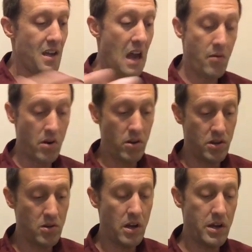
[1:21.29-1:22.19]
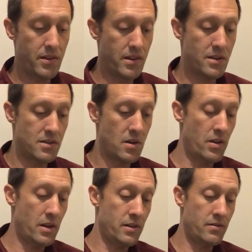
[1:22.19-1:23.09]
I really do like these though.
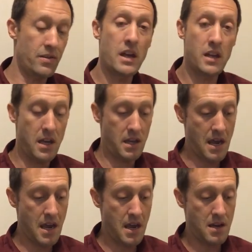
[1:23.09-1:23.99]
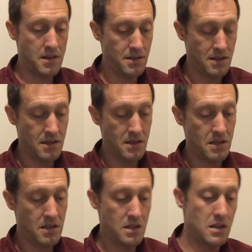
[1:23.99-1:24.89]
They they kick ass.
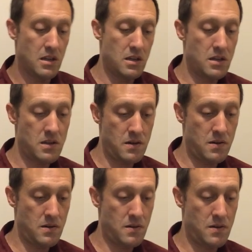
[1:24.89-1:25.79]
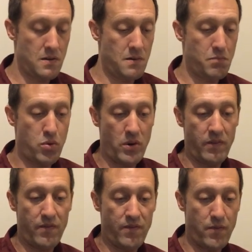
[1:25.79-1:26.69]
Um,
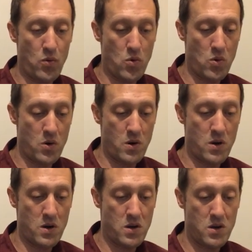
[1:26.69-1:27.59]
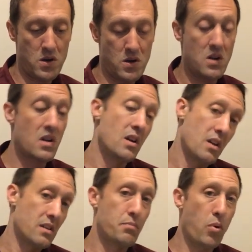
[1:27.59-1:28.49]
0.4.
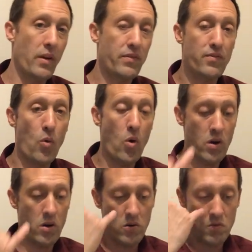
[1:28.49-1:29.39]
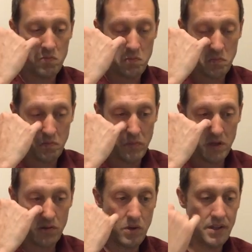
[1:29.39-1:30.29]
It's 0.4 ohm
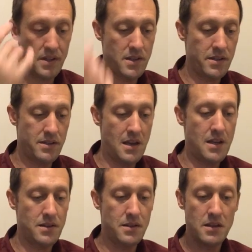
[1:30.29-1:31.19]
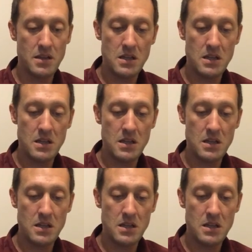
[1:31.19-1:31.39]
is what this says.